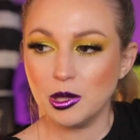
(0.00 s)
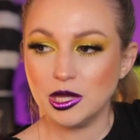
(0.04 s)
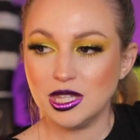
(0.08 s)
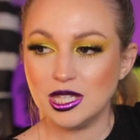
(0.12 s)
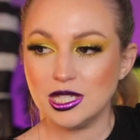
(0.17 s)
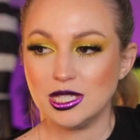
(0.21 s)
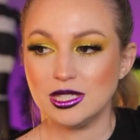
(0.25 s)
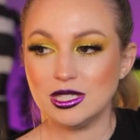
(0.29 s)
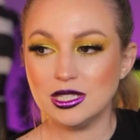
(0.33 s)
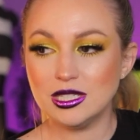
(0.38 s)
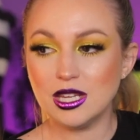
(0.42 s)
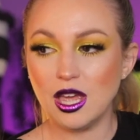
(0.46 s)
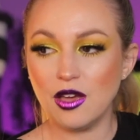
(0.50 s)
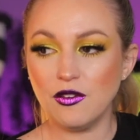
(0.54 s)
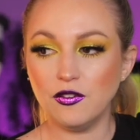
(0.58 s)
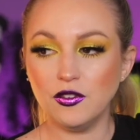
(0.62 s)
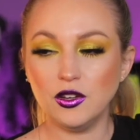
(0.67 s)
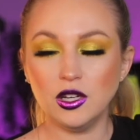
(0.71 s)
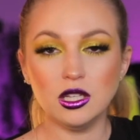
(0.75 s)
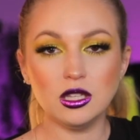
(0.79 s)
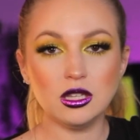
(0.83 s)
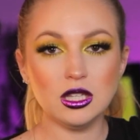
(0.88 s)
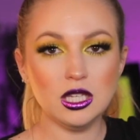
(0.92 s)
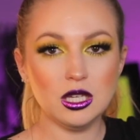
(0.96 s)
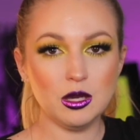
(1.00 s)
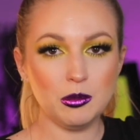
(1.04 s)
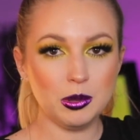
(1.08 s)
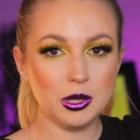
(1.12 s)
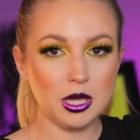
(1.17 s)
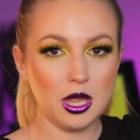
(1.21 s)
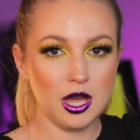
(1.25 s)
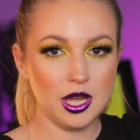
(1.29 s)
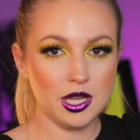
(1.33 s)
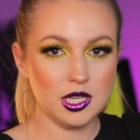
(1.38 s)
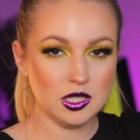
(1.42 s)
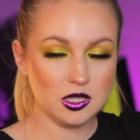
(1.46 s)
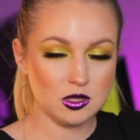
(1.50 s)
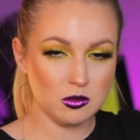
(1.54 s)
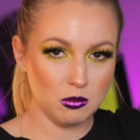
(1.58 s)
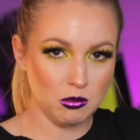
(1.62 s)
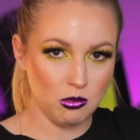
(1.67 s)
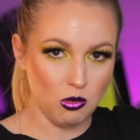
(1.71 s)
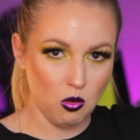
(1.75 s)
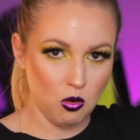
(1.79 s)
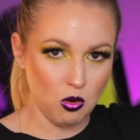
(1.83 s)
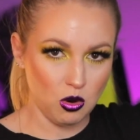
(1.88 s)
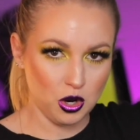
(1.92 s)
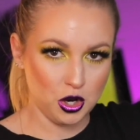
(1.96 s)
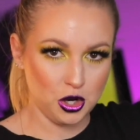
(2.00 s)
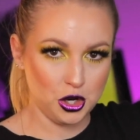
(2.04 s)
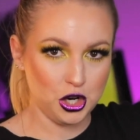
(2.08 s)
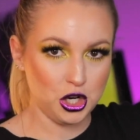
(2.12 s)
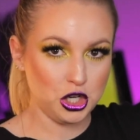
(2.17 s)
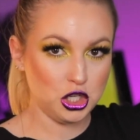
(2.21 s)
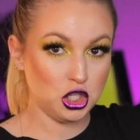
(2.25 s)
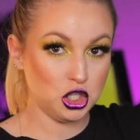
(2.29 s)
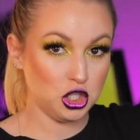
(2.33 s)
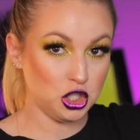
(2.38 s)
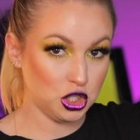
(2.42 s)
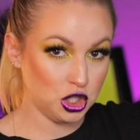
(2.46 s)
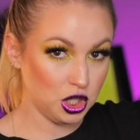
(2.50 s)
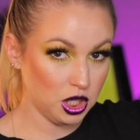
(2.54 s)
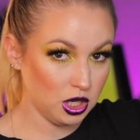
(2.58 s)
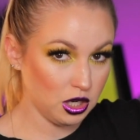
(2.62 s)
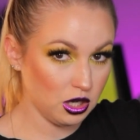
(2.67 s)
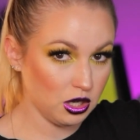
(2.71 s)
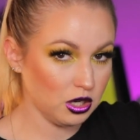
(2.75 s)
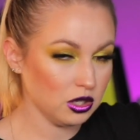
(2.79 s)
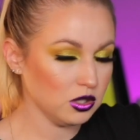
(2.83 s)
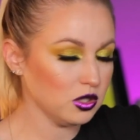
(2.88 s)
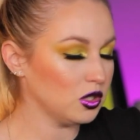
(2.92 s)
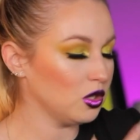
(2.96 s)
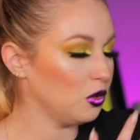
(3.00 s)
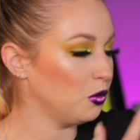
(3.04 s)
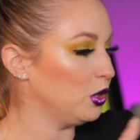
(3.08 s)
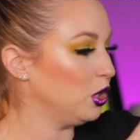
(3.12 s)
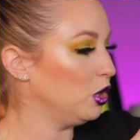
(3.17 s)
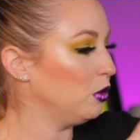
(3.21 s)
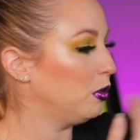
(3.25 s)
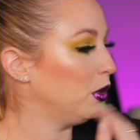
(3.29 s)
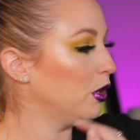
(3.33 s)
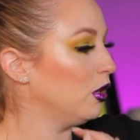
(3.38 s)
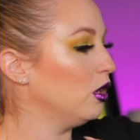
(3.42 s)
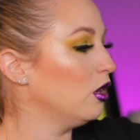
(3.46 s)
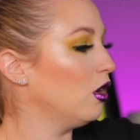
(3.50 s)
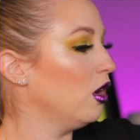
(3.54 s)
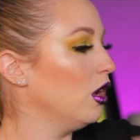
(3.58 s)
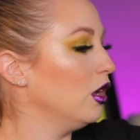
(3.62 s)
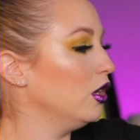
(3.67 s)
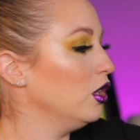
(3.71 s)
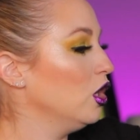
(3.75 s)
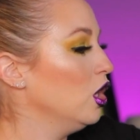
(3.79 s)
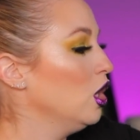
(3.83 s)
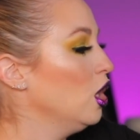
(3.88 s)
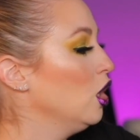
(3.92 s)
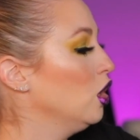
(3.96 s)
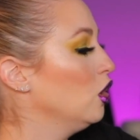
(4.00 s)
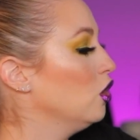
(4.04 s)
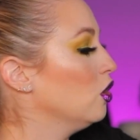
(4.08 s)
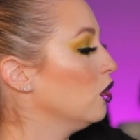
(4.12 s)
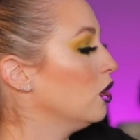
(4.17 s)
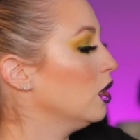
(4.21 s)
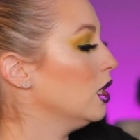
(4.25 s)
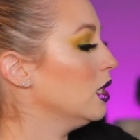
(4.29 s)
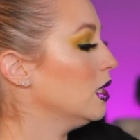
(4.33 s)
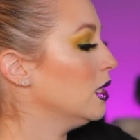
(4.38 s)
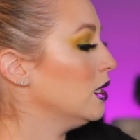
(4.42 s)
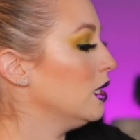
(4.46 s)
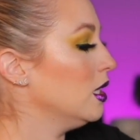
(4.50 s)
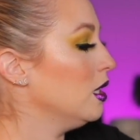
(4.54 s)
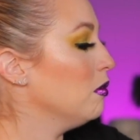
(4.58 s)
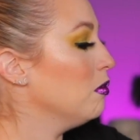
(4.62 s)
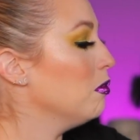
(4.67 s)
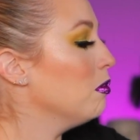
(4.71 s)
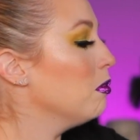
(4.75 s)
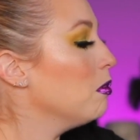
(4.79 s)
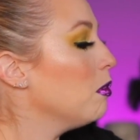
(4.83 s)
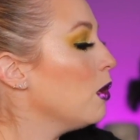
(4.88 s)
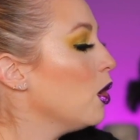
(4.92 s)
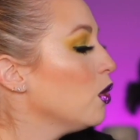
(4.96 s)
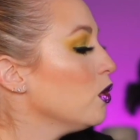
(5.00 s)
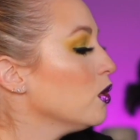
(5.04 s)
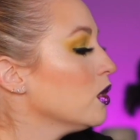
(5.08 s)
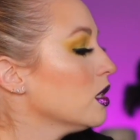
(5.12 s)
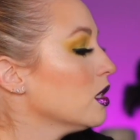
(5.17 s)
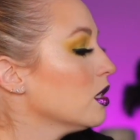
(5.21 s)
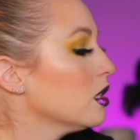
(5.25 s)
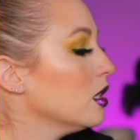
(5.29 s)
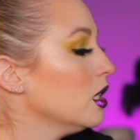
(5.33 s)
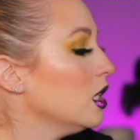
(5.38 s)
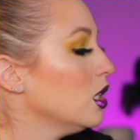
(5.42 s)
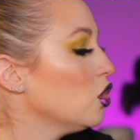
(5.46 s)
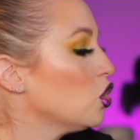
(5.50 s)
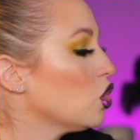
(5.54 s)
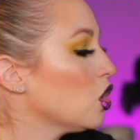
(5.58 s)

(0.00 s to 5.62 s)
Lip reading: but this definitely applies more sheer. So when you put it on, you're gonna see mostly